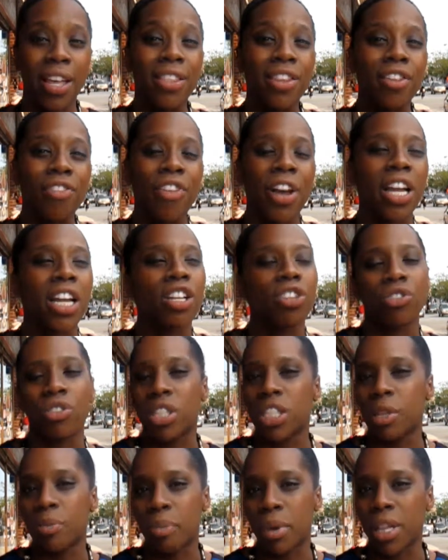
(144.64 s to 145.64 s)
their financial
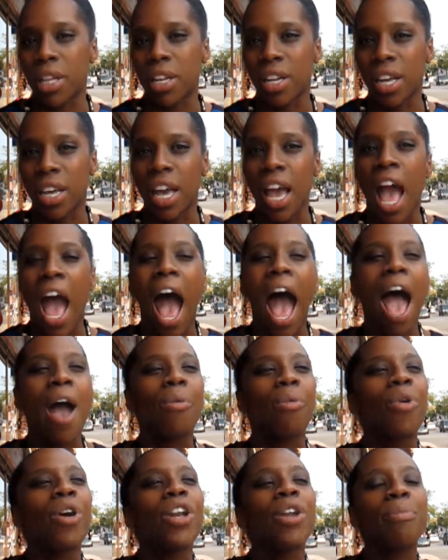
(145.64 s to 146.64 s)
stability. I
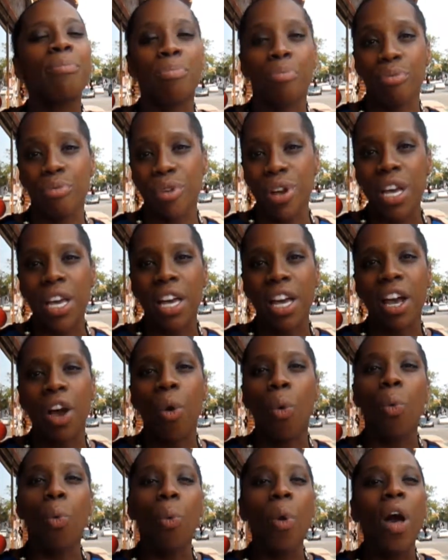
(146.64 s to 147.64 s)
want to bring
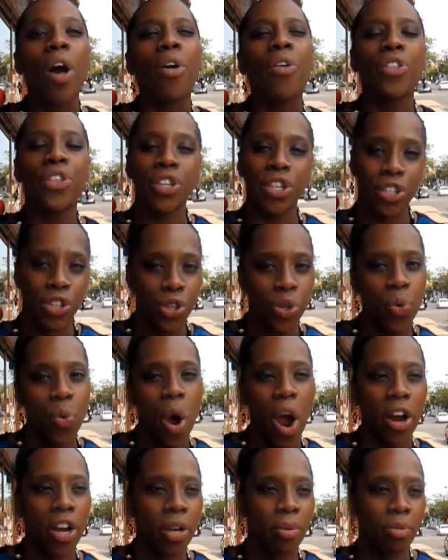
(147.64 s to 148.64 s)
wealth into
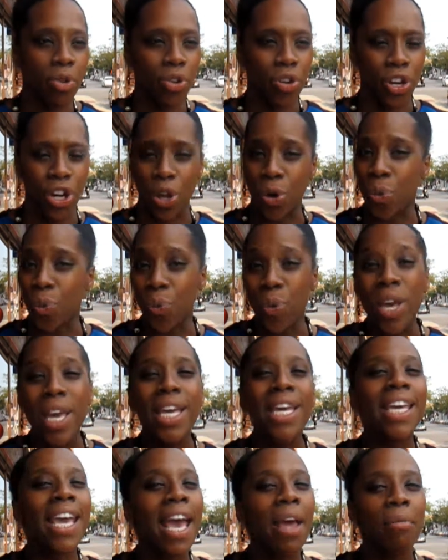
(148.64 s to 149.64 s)
our community. We
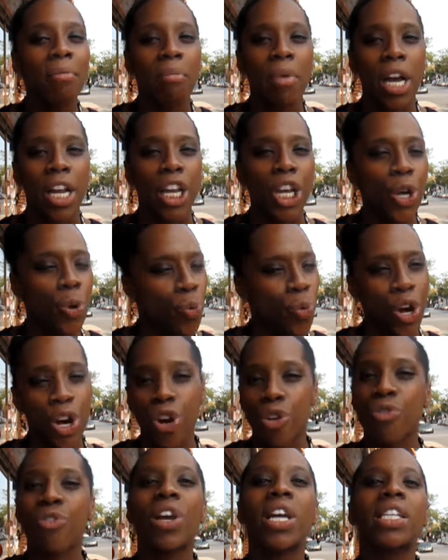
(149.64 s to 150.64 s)
get money, we're
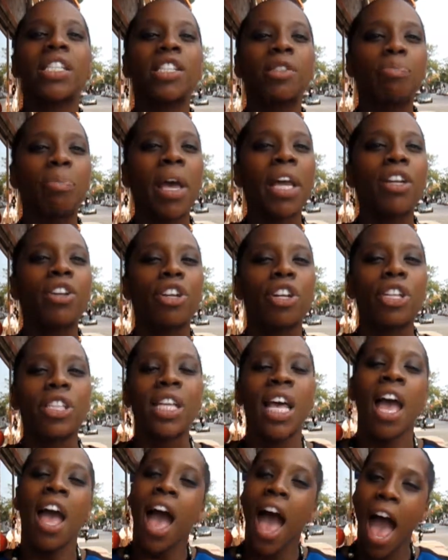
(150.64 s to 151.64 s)
great spenders.